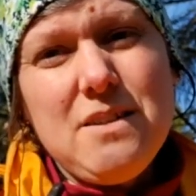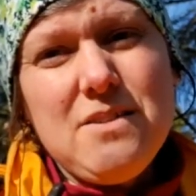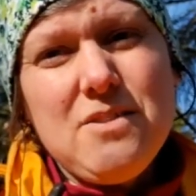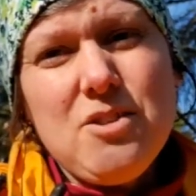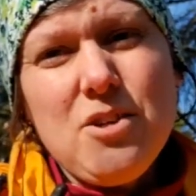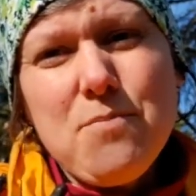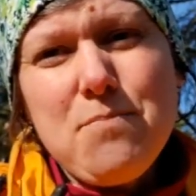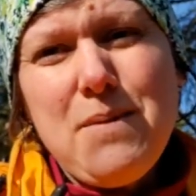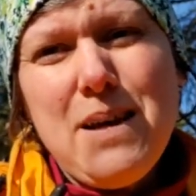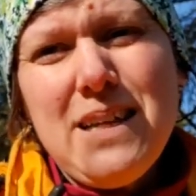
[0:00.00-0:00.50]

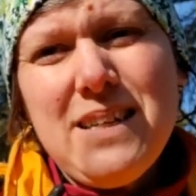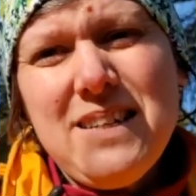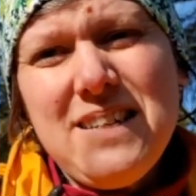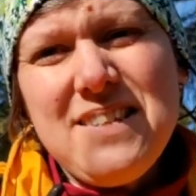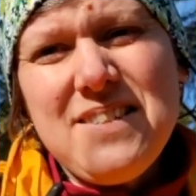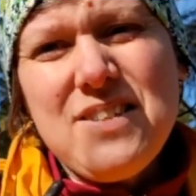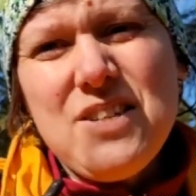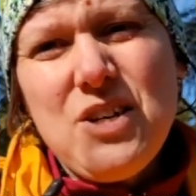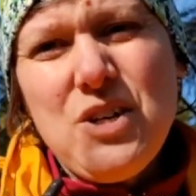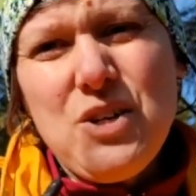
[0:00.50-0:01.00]
Sock
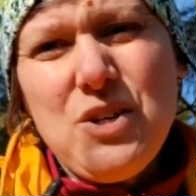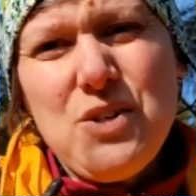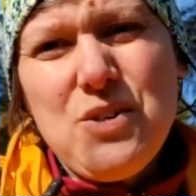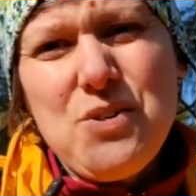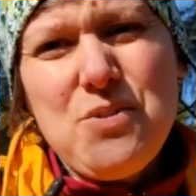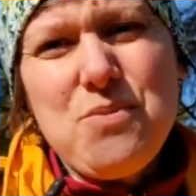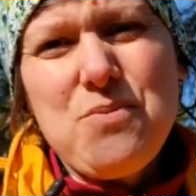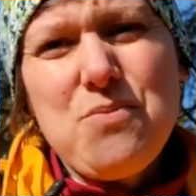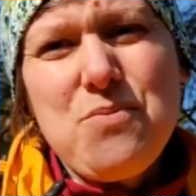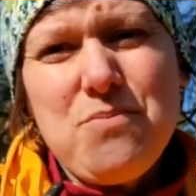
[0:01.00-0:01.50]
Madness
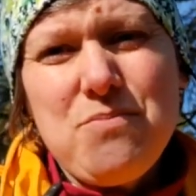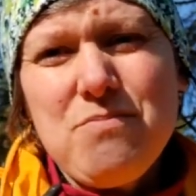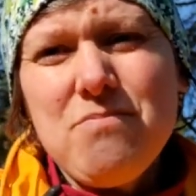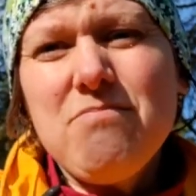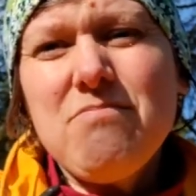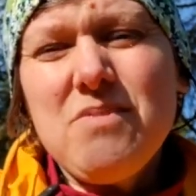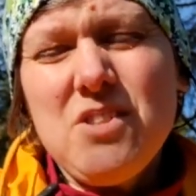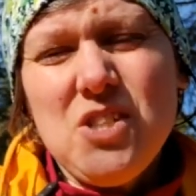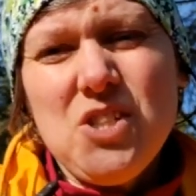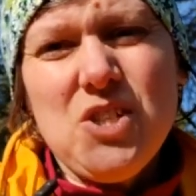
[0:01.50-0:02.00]
Hoe
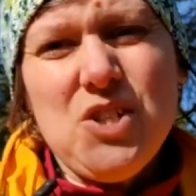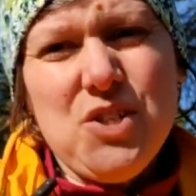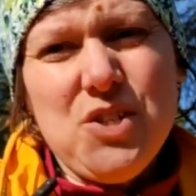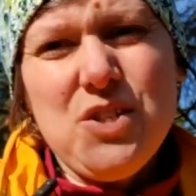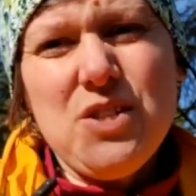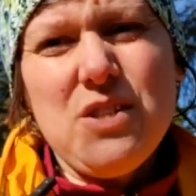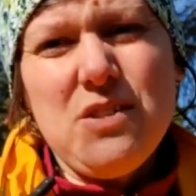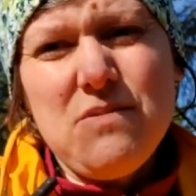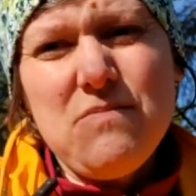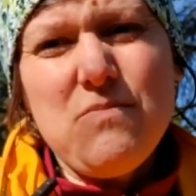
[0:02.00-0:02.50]

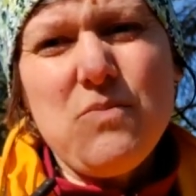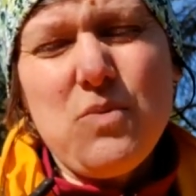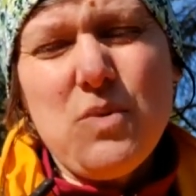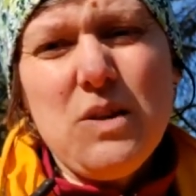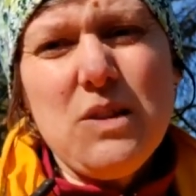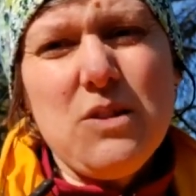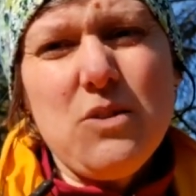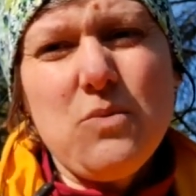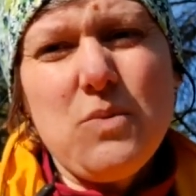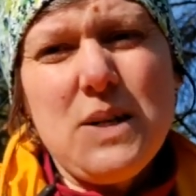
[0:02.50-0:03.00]
sock,
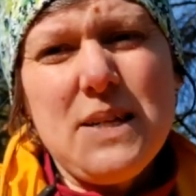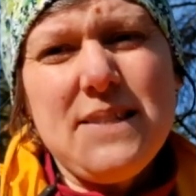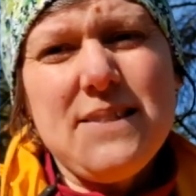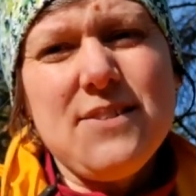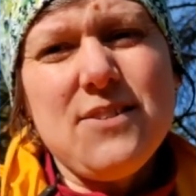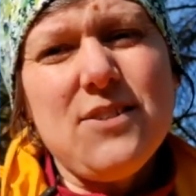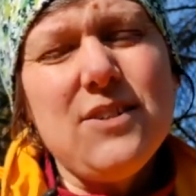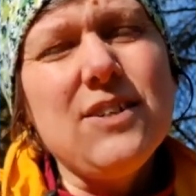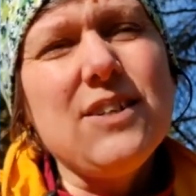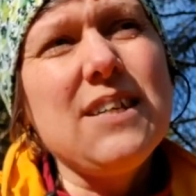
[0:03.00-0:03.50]
the one
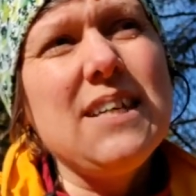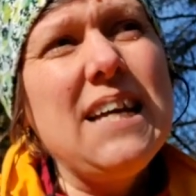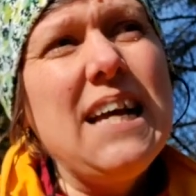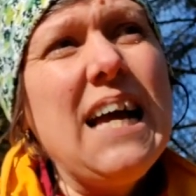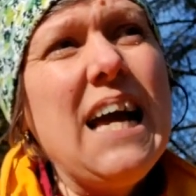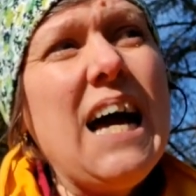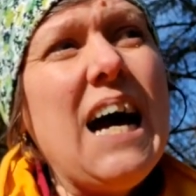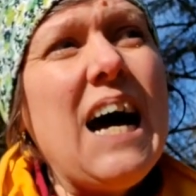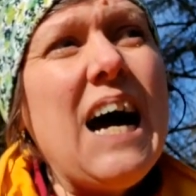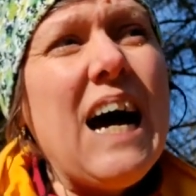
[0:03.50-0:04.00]
sock
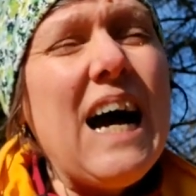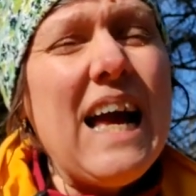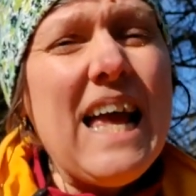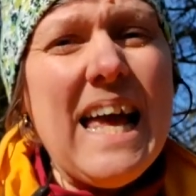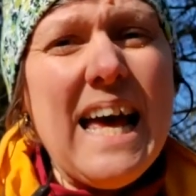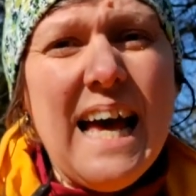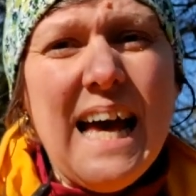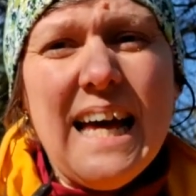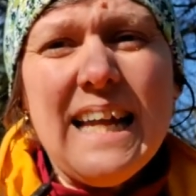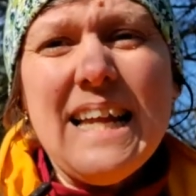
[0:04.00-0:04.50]
I
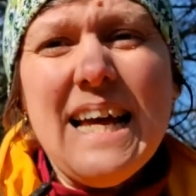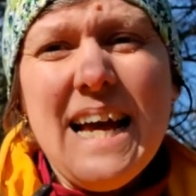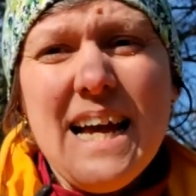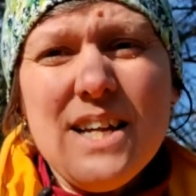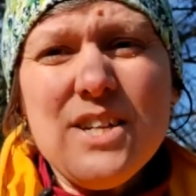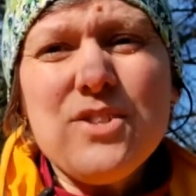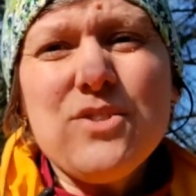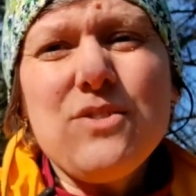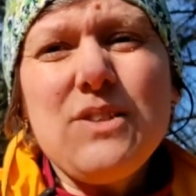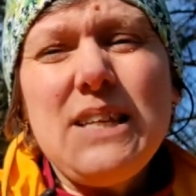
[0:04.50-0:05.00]
had
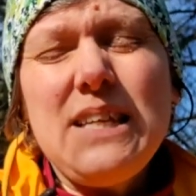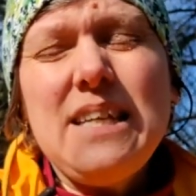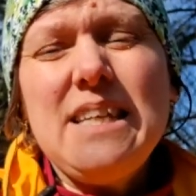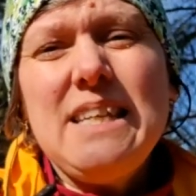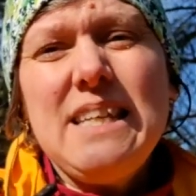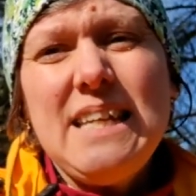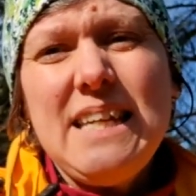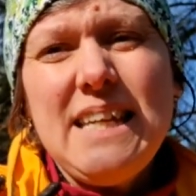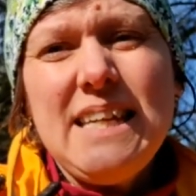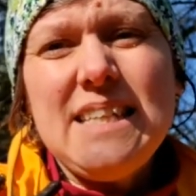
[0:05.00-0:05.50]
actually
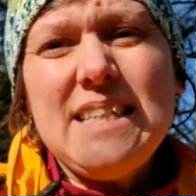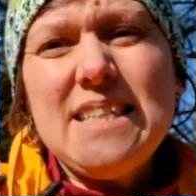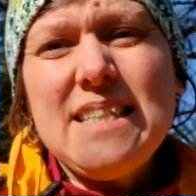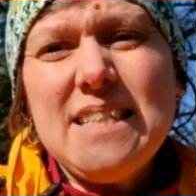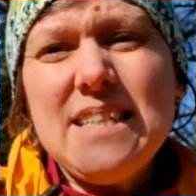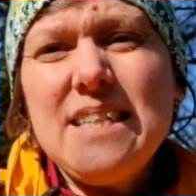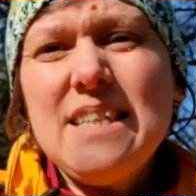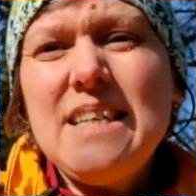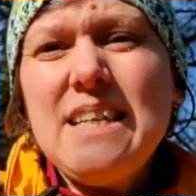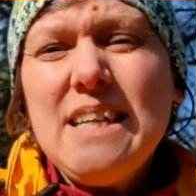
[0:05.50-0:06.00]
knit
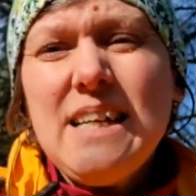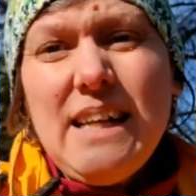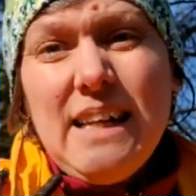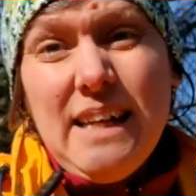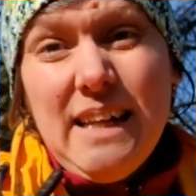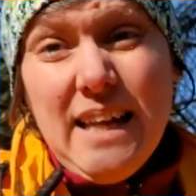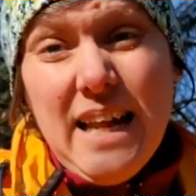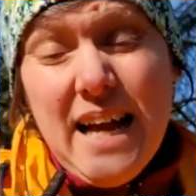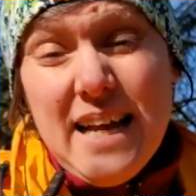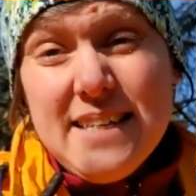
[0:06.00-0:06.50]

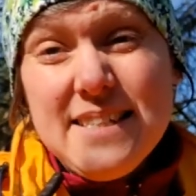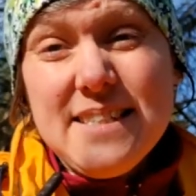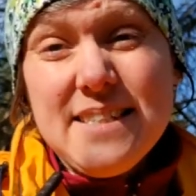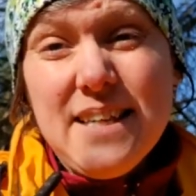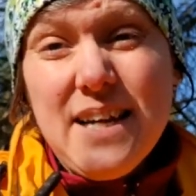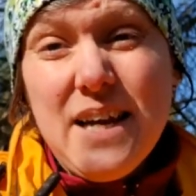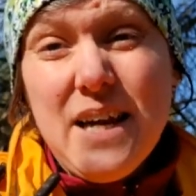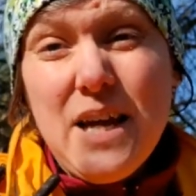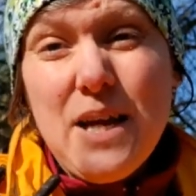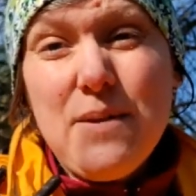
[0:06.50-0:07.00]
last
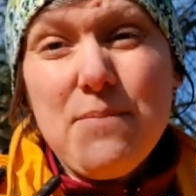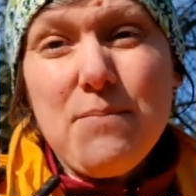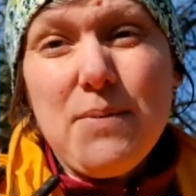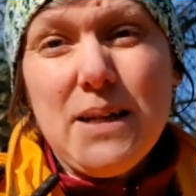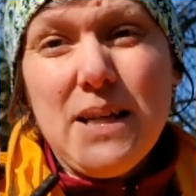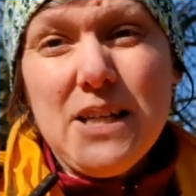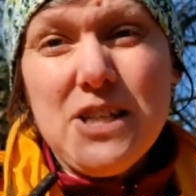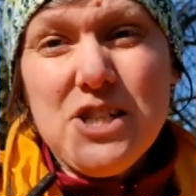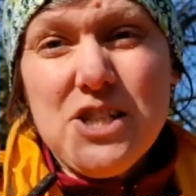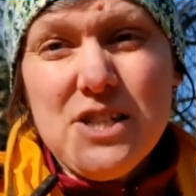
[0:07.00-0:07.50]
time,
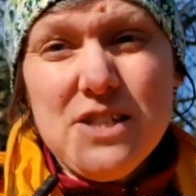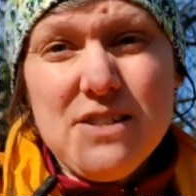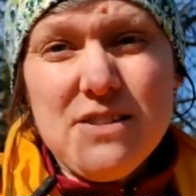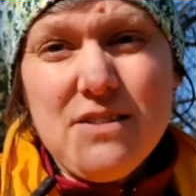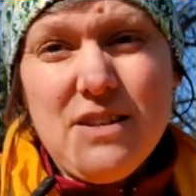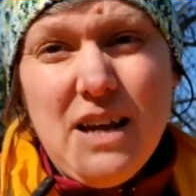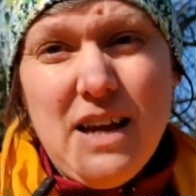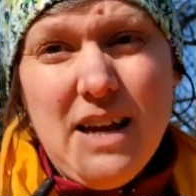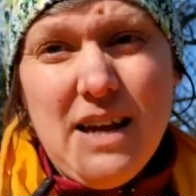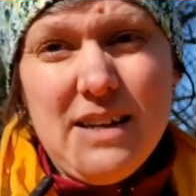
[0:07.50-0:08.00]
but I just
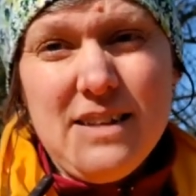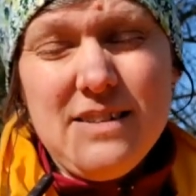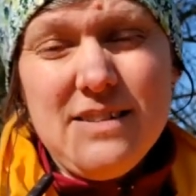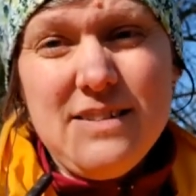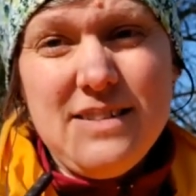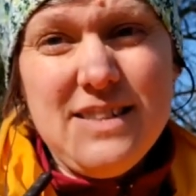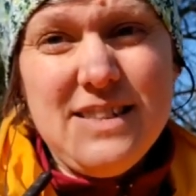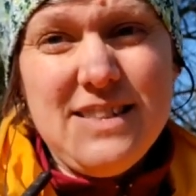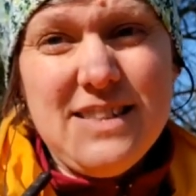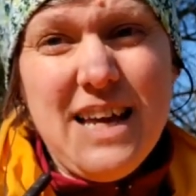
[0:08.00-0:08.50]

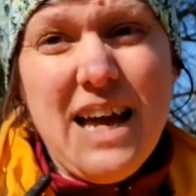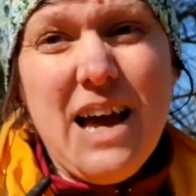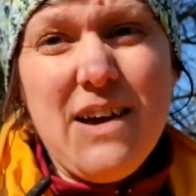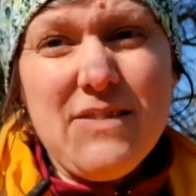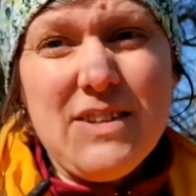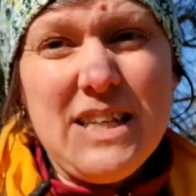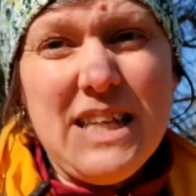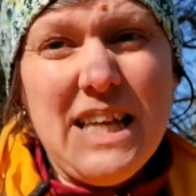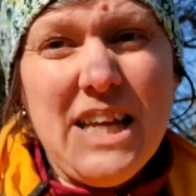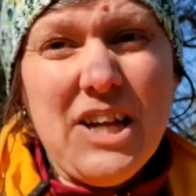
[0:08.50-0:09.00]
didn't have
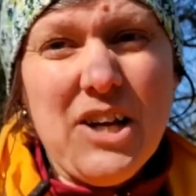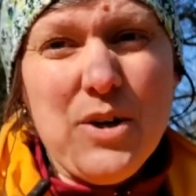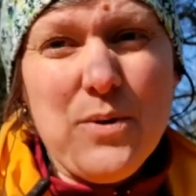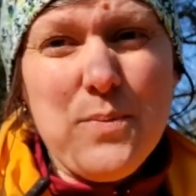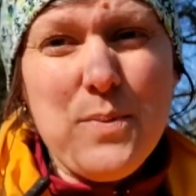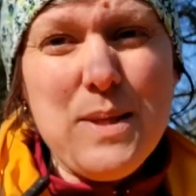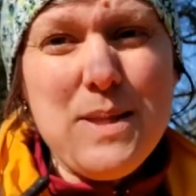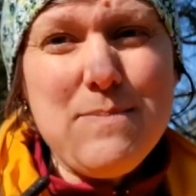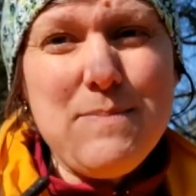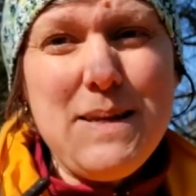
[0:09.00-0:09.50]
it here
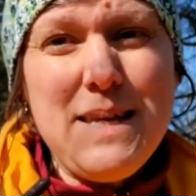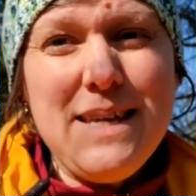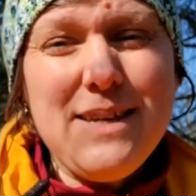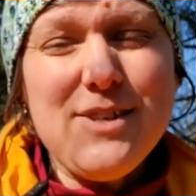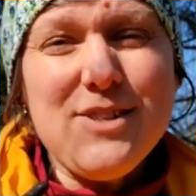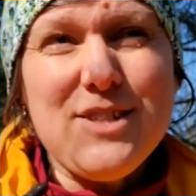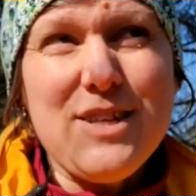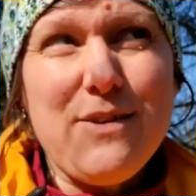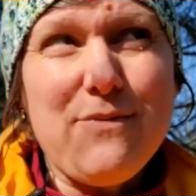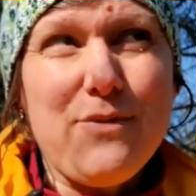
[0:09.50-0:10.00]
with me
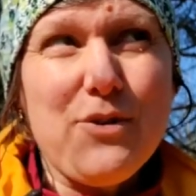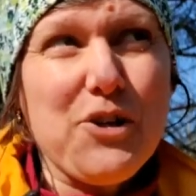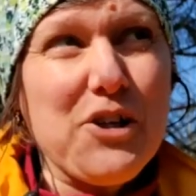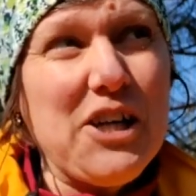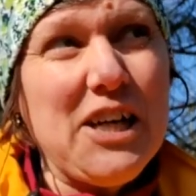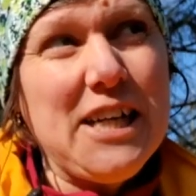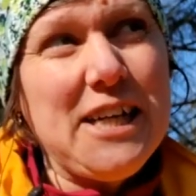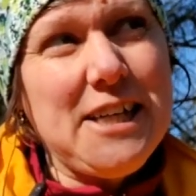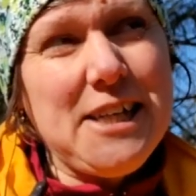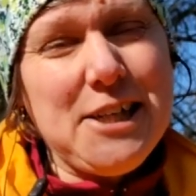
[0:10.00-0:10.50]
because I
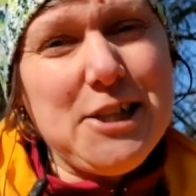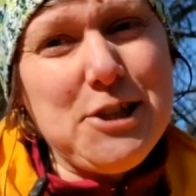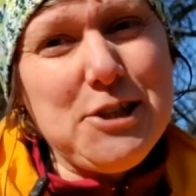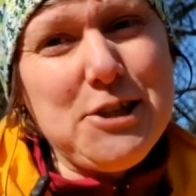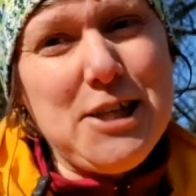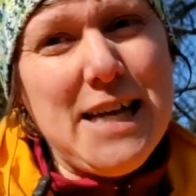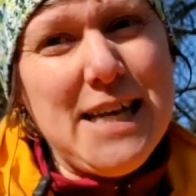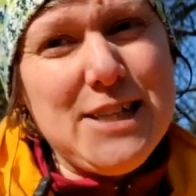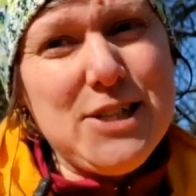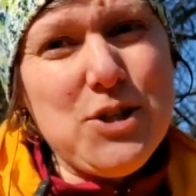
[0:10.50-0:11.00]
forgot it
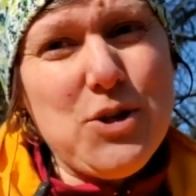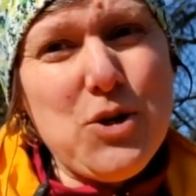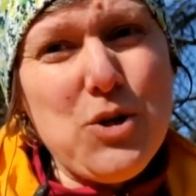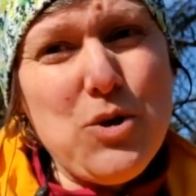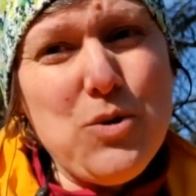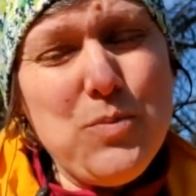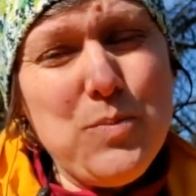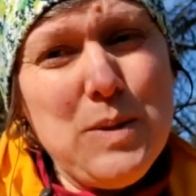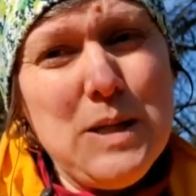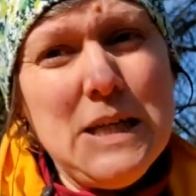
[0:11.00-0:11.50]
at
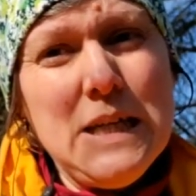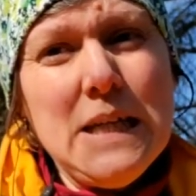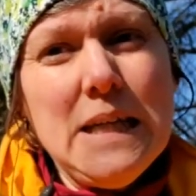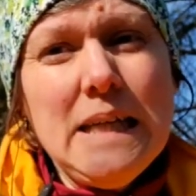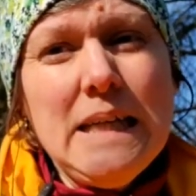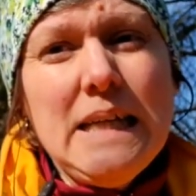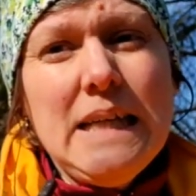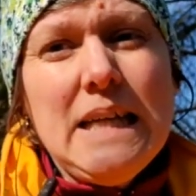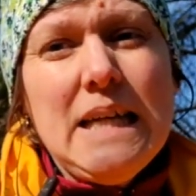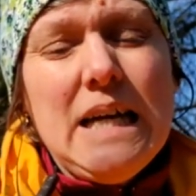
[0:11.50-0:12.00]
home.
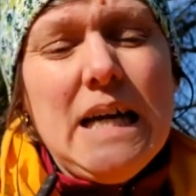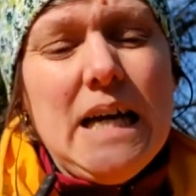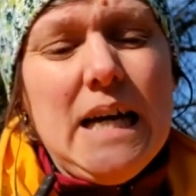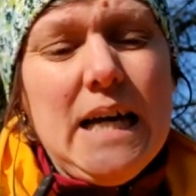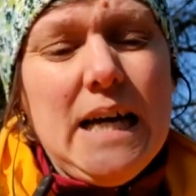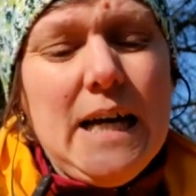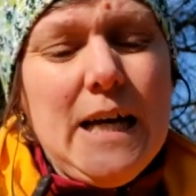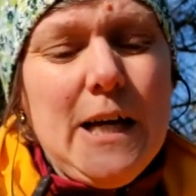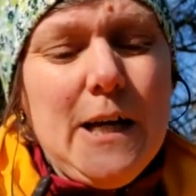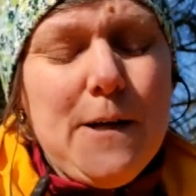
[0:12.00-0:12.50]

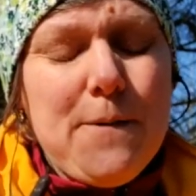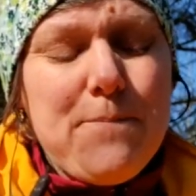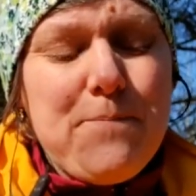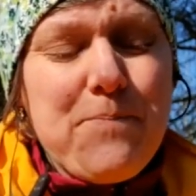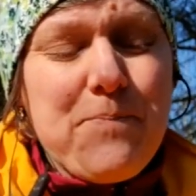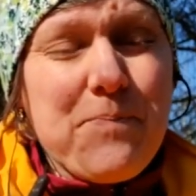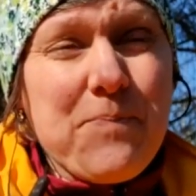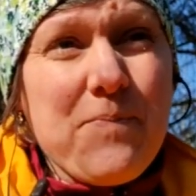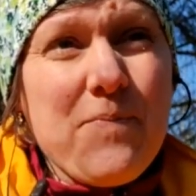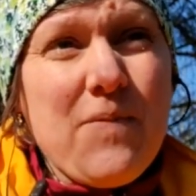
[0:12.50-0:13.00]
And